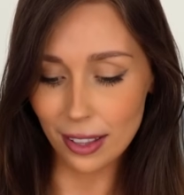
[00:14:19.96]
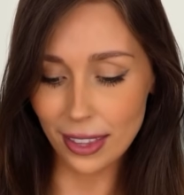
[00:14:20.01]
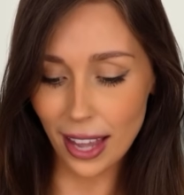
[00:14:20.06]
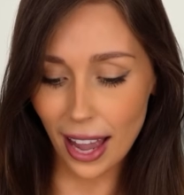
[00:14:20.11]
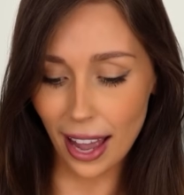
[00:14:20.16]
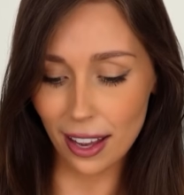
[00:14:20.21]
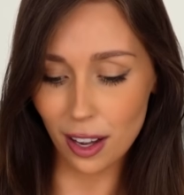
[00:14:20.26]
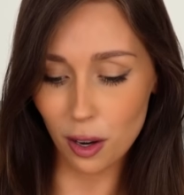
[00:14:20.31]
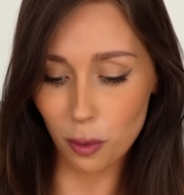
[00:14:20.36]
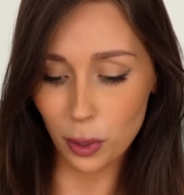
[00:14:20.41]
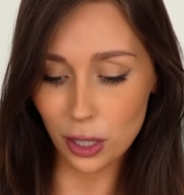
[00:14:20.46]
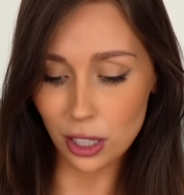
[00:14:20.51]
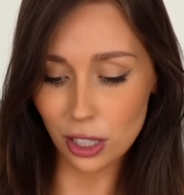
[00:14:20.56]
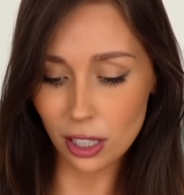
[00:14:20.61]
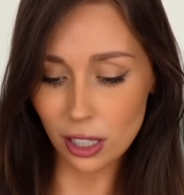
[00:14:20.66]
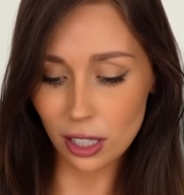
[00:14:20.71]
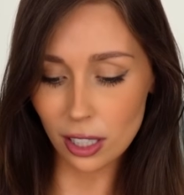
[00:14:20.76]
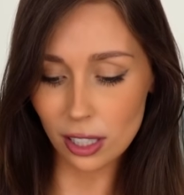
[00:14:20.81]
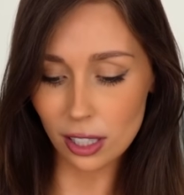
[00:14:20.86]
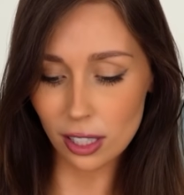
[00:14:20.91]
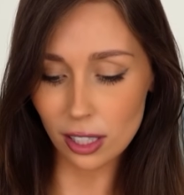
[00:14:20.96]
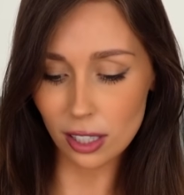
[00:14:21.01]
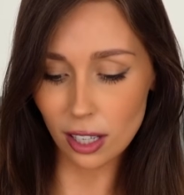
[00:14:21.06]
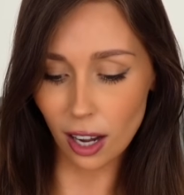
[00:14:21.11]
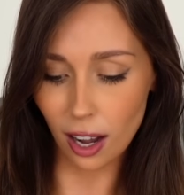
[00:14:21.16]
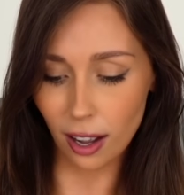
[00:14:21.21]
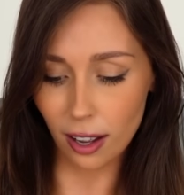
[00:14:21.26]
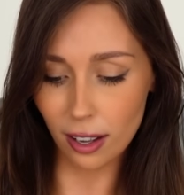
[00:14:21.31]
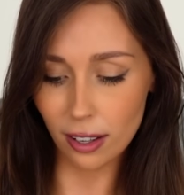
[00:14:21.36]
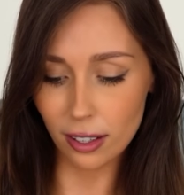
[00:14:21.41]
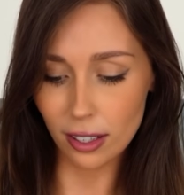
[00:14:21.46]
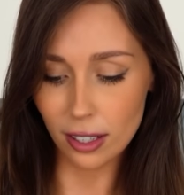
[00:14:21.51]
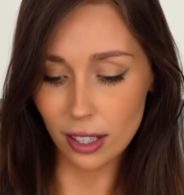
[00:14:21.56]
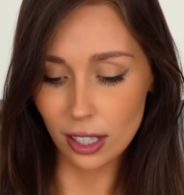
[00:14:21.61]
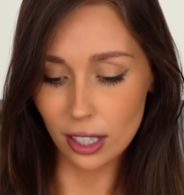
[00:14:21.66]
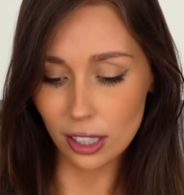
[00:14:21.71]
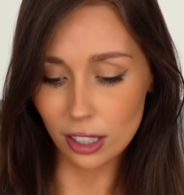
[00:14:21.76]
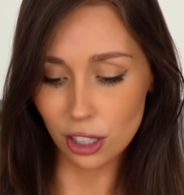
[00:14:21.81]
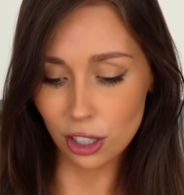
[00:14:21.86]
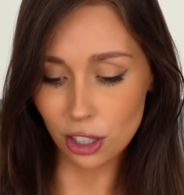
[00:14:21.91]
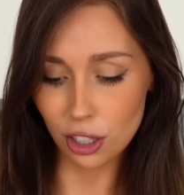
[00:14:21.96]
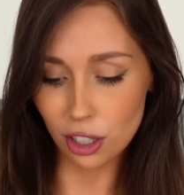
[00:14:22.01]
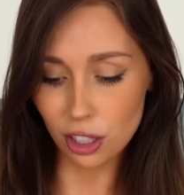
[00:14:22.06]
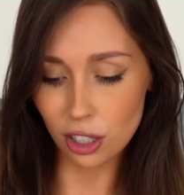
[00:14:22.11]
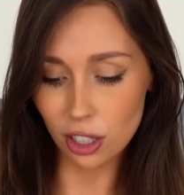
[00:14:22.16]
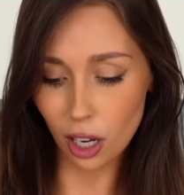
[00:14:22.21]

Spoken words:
then we're just gonna start to just